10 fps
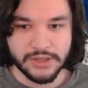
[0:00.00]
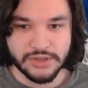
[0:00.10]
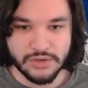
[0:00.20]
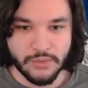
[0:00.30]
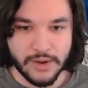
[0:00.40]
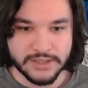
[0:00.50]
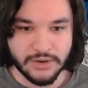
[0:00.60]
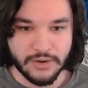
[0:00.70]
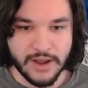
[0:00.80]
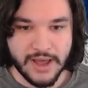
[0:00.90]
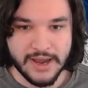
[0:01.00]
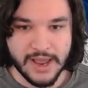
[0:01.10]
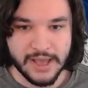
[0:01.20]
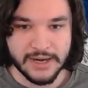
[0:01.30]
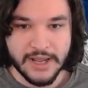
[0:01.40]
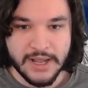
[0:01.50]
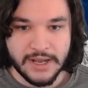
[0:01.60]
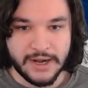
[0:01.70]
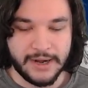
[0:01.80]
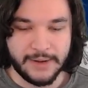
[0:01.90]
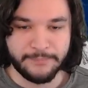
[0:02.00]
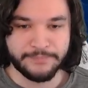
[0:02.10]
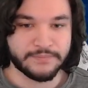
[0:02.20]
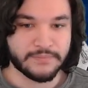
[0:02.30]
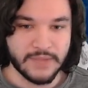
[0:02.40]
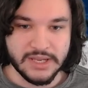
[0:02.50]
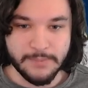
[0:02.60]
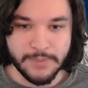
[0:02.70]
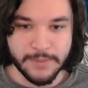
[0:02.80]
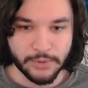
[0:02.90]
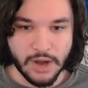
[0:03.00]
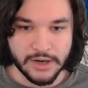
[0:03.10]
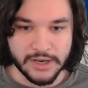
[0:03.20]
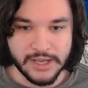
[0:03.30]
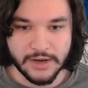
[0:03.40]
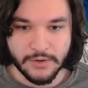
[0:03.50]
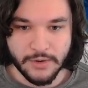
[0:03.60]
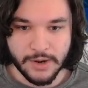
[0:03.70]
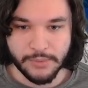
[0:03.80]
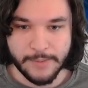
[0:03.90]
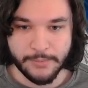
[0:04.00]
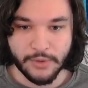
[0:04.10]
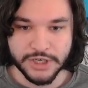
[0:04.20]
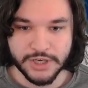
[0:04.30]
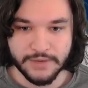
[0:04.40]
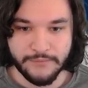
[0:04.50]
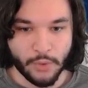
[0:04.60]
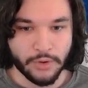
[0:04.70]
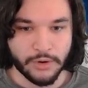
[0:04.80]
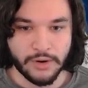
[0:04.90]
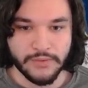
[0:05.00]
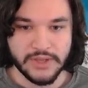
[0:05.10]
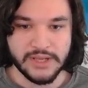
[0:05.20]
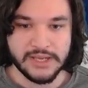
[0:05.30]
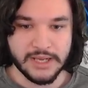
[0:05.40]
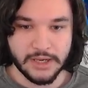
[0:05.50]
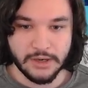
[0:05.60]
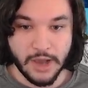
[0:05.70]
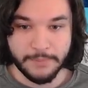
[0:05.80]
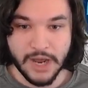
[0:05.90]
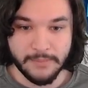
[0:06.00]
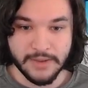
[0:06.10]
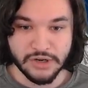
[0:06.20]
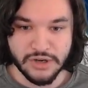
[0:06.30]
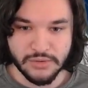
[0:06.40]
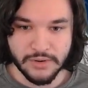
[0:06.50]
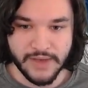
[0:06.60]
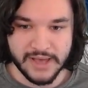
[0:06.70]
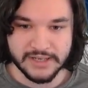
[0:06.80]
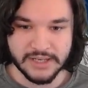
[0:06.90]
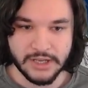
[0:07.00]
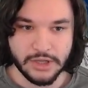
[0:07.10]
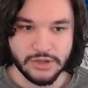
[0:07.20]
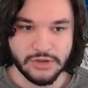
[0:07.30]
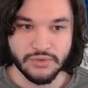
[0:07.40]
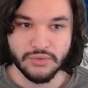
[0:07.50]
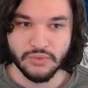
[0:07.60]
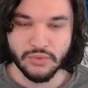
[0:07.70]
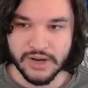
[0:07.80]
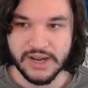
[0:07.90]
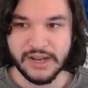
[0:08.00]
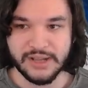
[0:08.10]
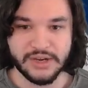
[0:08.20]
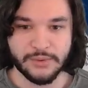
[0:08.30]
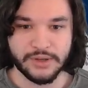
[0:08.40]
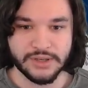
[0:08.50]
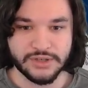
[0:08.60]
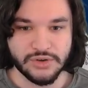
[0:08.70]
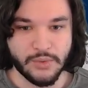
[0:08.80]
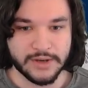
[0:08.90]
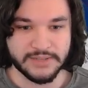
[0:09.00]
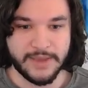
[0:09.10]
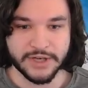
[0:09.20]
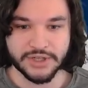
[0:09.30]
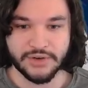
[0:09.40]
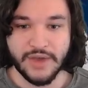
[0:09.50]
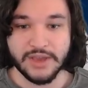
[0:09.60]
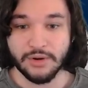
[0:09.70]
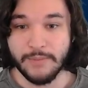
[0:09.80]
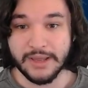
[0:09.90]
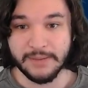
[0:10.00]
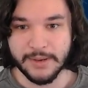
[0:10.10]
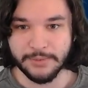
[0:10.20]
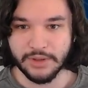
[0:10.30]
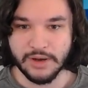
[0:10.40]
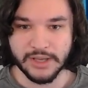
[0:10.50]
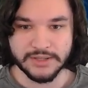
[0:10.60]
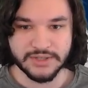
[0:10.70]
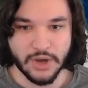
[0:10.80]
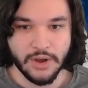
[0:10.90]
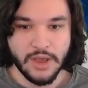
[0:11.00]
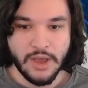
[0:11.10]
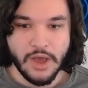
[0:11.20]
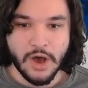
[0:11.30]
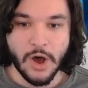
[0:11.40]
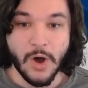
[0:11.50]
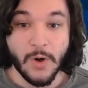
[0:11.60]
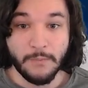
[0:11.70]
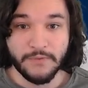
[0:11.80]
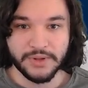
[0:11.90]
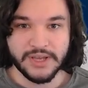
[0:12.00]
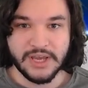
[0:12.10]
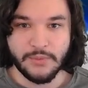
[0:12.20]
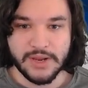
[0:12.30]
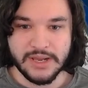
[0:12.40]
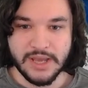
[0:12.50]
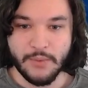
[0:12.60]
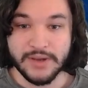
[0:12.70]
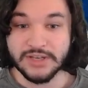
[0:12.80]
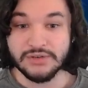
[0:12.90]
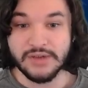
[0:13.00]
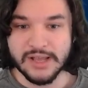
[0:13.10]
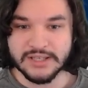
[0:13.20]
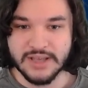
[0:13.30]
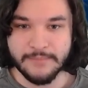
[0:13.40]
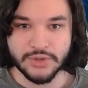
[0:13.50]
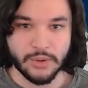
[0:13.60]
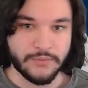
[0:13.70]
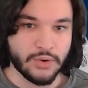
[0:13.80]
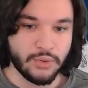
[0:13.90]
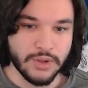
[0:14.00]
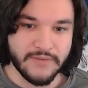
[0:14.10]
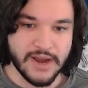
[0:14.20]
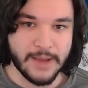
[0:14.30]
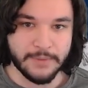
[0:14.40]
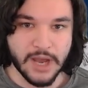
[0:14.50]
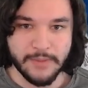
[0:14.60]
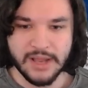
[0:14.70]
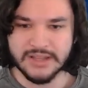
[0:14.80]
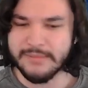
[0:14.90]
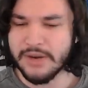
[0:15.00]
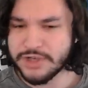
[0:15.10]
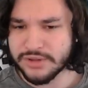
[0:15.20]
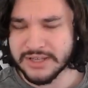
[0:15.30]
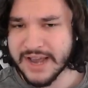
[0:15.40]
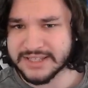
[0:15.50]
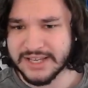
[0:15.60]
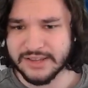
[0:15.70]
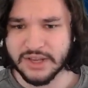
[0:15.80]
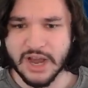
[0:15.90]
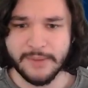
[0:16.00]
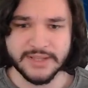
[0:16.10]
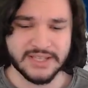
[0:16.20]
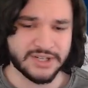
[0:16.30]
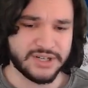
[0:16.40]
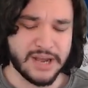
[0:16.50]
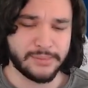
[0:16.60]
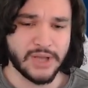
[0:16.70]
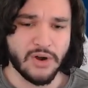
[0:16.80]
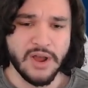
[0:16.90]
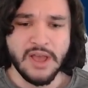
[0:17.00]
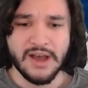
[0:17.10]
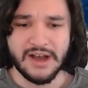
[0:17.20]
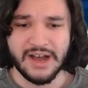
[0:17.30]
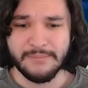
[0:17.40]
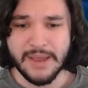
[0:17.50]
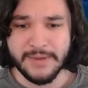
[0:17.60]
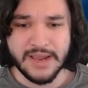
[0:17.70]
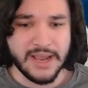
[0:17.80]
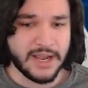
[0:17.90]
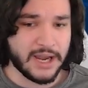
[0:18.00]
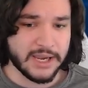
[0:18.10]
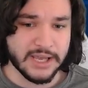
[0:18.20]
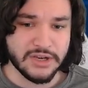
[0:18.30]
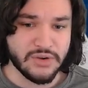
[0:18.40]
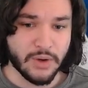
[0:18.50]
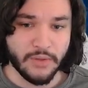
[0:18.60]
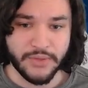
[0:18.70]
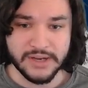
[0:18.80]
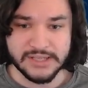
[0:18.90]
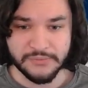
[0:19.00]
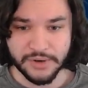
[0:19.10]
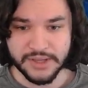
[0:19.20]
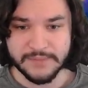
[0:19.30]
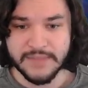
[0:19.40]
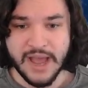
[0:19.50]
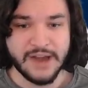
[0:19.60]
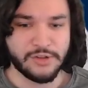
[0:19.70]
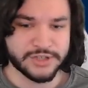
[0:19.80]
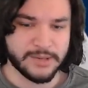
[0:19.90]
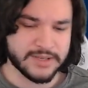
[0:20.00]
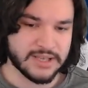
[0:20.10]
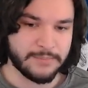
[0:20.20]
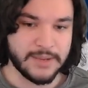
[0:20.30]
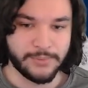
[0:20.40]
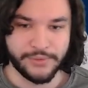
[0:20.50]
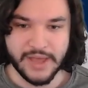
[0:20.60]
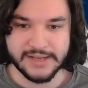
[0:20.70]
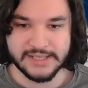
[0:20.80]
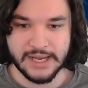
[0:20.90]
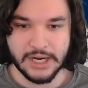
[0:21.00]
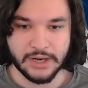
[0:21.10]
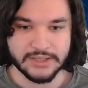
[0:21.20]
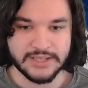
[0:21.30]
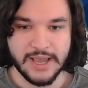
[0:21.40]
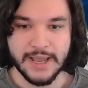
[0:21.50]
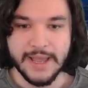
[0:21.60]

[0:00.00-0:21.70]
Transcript: do want to go ahead and um, and get people log in in preparation for the upcoming new event, you really, really do want to make sure that you're making people log in. So hopefully we we do get some sort of cool event upcoming let me know what you think guys think in the comment section down below uh, maybe again you all think differently i know there's gonna be some people that uh, are gonna say